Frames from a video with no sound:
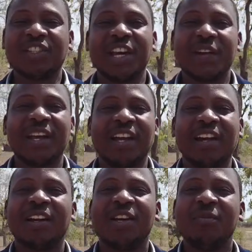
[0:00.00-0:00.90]

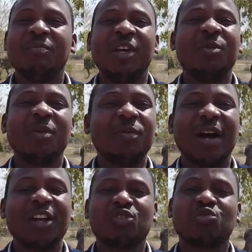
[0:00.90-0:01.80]
area. Many people
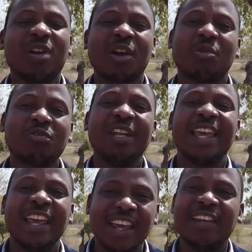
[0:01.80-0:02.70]
had to struggle to
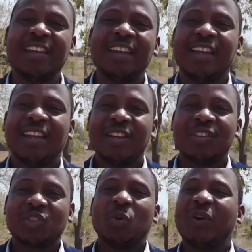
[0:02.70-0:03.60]
learn.
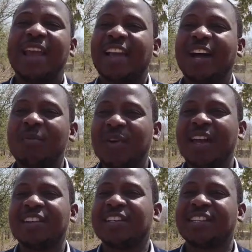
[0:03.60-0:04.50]
So when I come
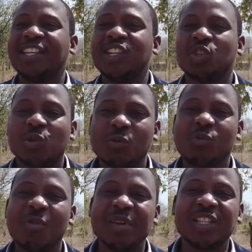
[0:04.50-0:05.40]
here and see Children
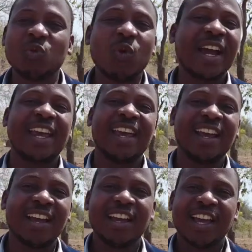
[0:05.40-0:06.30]
Promise
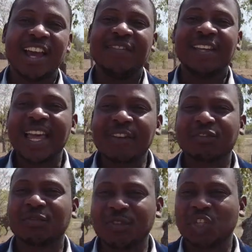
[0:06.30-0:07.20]
working in the
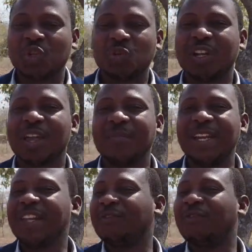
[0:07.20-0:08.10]
lives of the children, I
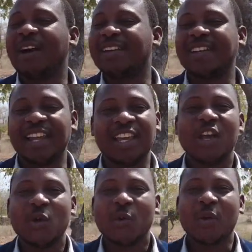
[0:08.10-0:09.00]
believe one day
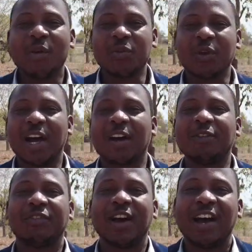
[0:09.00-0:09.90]
we are going to
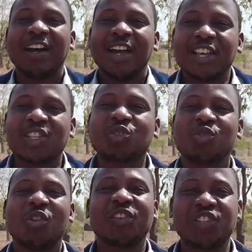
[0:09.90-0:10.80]
have a
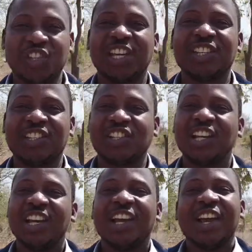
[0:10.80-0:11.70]
strong church
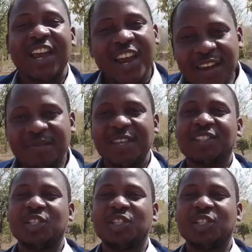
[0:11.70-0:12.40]
in this